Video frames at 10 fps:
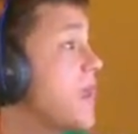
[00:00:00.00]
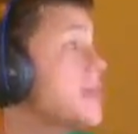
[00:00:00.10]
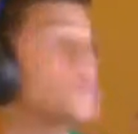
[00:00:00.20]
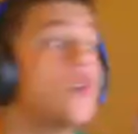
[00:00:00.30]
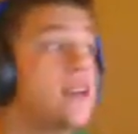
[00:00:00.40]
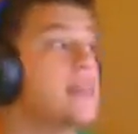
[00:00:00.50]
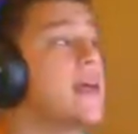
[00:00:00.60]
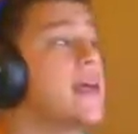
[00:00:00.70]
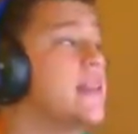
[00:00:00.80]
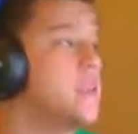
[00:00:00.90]
And look at
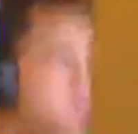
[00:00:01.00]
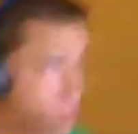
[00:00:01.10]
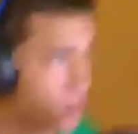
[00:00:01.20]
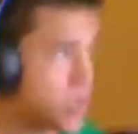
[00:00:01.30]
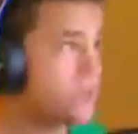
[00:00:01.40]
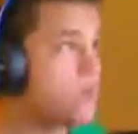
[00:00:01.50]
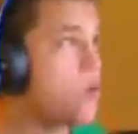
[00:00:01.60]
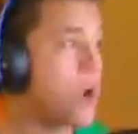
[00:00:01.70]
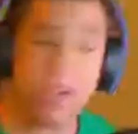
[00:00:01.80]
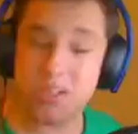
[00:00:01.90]
that. It's for
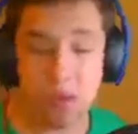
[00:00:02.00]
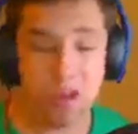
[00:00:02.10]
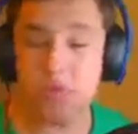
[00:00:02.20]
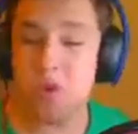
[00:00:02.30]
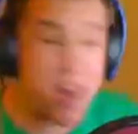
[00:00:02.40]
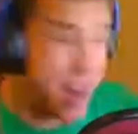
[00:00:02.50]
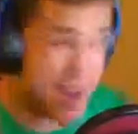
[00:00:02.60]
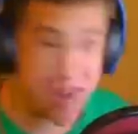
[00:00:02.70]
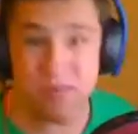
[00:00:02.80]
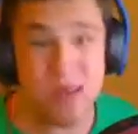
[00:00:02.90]
PS4, Xbox One,
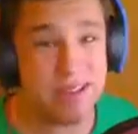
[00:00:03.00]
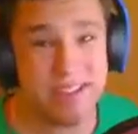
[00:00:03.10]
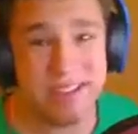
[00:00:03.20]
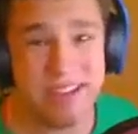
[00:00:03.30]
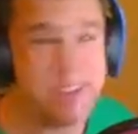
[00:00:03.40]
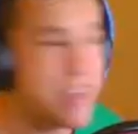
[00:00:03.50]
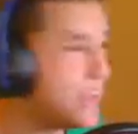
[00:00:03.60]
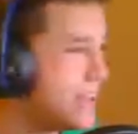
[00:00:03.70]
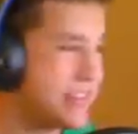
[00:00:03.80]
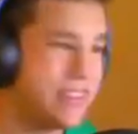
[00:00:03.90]
and PC.
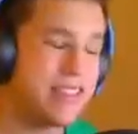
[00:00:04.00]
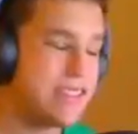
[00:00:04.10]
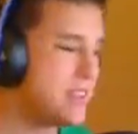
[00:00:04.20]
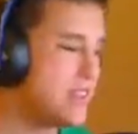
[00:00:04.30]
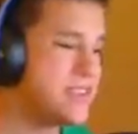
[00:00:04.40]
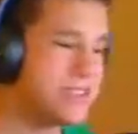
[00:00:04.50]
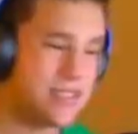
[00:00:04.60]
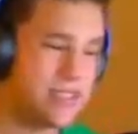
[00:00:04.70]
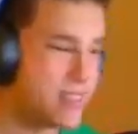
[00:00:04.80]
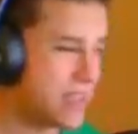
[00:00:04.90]
This,
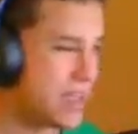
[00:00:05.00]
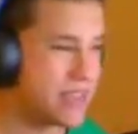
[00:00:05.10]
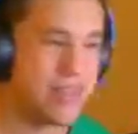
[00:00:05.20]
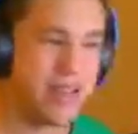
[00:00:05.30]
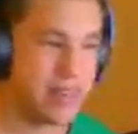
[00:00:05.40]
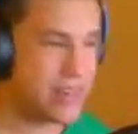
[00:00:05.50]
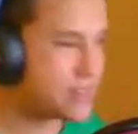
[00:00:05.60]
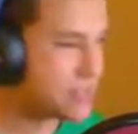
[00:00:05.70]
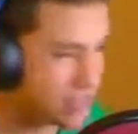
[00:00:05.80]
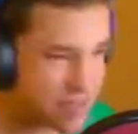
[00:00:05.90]
like I said, it
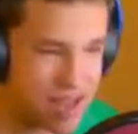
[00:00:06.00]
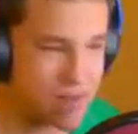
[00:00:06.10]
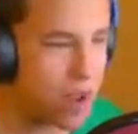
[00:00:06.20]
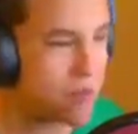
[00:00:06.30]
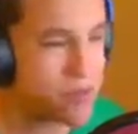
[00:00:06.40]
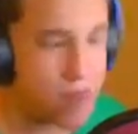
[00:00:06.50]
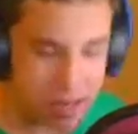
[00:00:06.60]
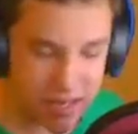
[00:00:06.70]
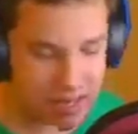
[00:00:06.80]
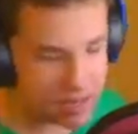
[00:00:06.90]
needs to stop.
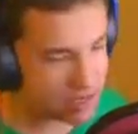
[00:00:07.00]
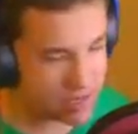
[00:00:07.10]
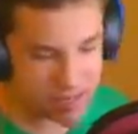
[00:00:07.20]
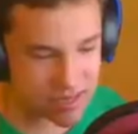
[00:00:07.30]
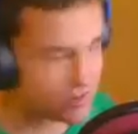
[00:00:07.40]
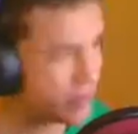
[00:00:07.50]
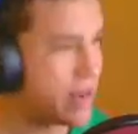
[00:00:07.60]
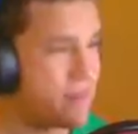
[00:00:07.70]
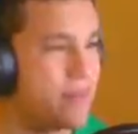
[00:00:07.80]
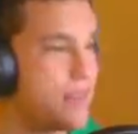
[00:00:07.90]
Everybody needs to
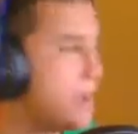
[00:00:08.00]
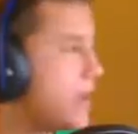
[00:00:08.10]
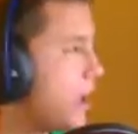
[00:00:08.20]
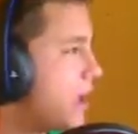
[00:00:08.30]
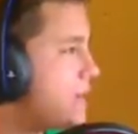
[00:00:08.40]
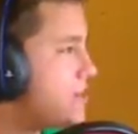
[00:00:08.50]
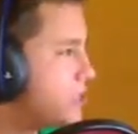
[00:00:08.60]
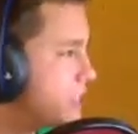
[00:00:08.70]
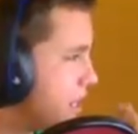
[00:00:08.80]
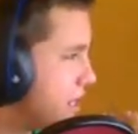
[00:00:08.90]
play everything. You can't
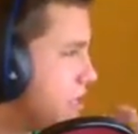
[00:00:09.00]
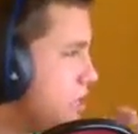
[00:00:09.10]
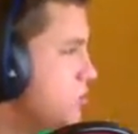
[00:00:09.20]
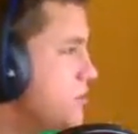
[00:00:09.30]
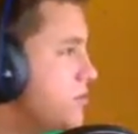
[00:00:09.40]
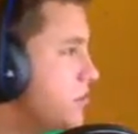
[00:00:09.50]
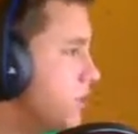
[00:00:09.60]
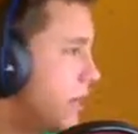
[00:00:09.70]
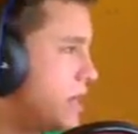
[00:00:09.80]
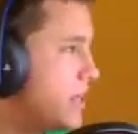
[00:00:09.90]
just exclusive
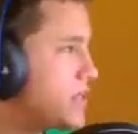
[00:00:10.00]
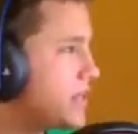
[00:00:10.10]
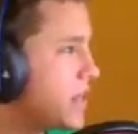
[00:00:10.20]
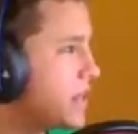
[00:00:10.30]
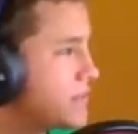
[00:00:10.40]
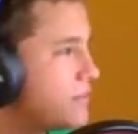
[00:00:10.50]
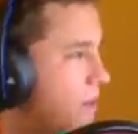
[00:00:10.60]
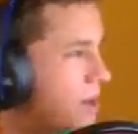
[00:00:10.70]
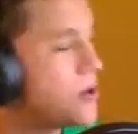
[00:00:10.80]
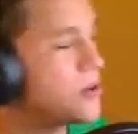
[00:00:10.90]
shit. It's not
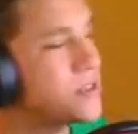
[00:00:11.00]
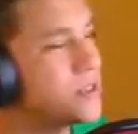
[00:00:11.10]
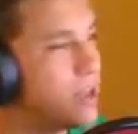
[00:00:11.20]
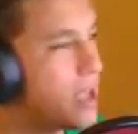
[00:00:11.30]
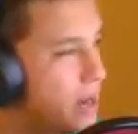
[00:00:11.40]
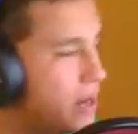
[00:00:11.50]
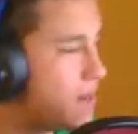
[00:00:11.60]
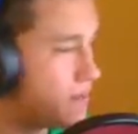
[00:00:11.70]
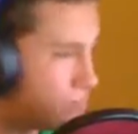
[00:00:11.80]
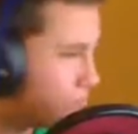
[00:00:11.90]
fair to
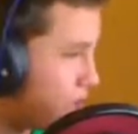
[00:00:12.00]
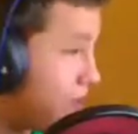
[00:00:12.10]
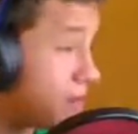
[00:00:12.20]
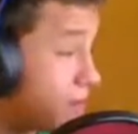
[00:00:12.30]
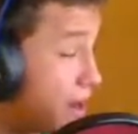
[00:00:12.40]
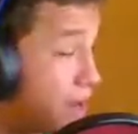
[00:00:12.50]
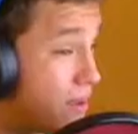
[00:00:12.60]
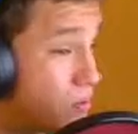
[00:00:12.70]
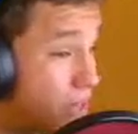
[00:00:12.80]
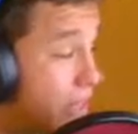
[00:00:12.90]
anybody,
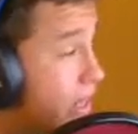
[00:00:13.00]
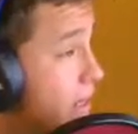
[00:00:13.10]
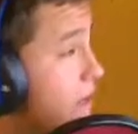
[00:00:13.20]
really.